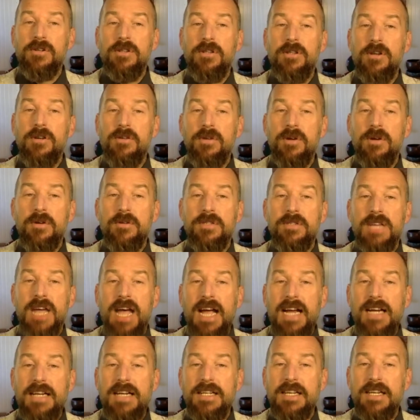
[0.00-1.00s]
low-road
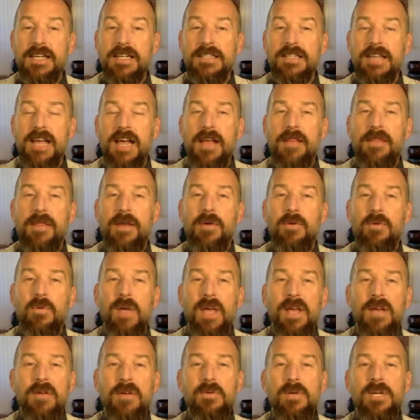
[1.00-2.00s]
tactics that
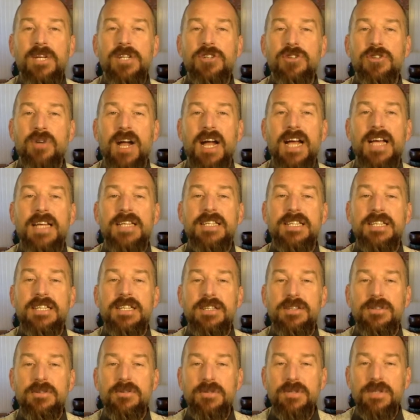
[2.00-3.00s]
when we try to
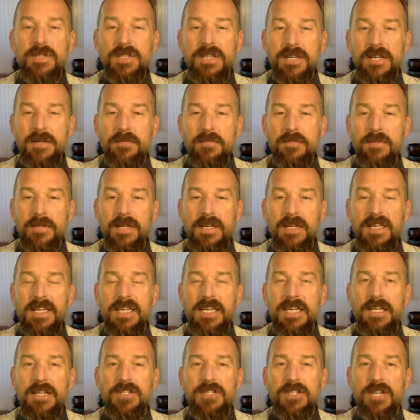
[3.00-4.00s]
use them,
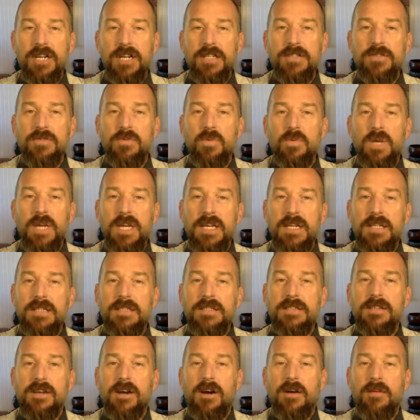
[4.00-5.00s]
it just weakens
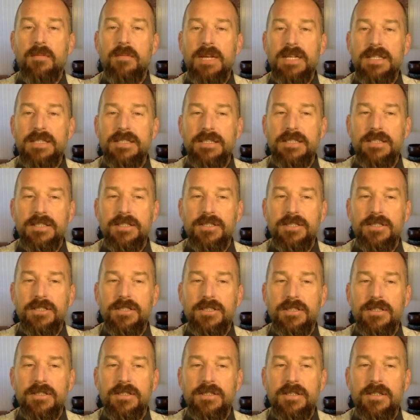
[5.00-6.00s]
our message.
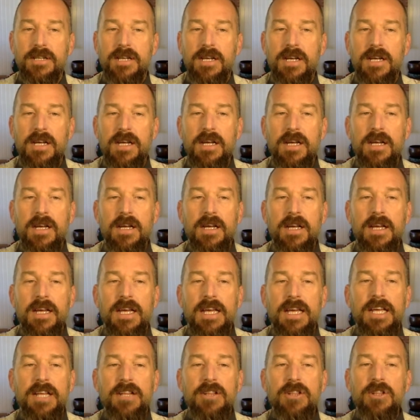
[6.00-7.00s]

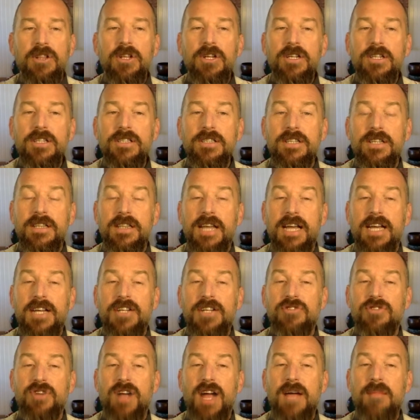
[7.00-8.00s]
It looks like
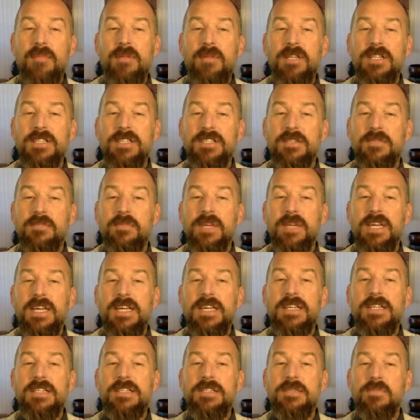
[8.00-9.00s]
tribalism
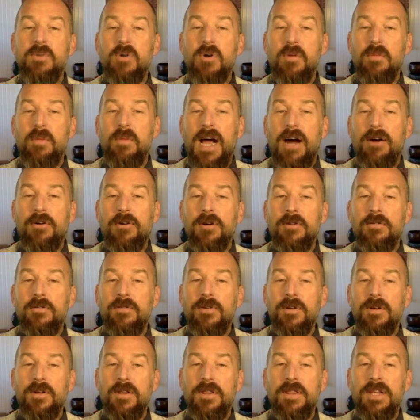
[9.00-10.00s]
is more
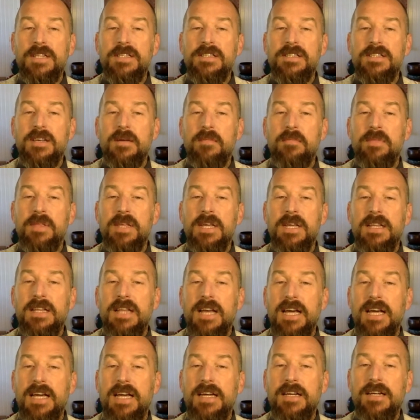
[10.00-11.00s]
powerful than something
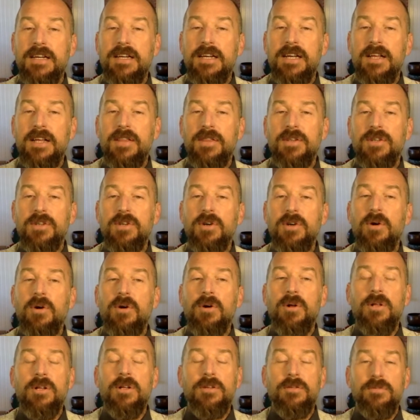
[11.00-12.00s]
like the
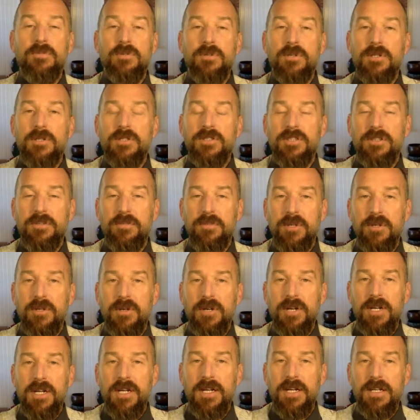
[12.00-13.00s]
goal of world
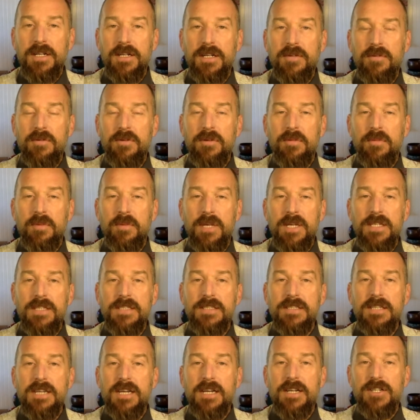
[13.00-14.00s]
community with
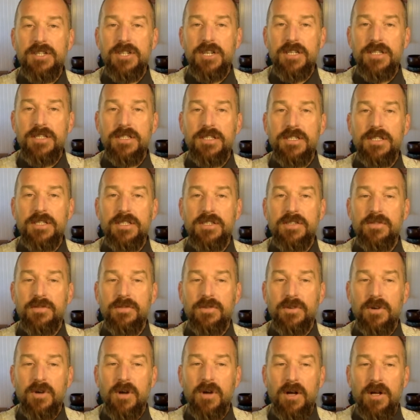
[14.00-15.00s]
peace and justice
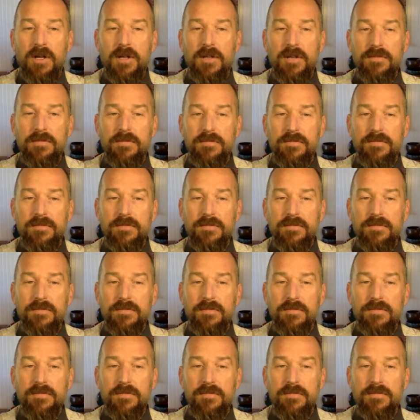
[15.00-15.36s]
for all.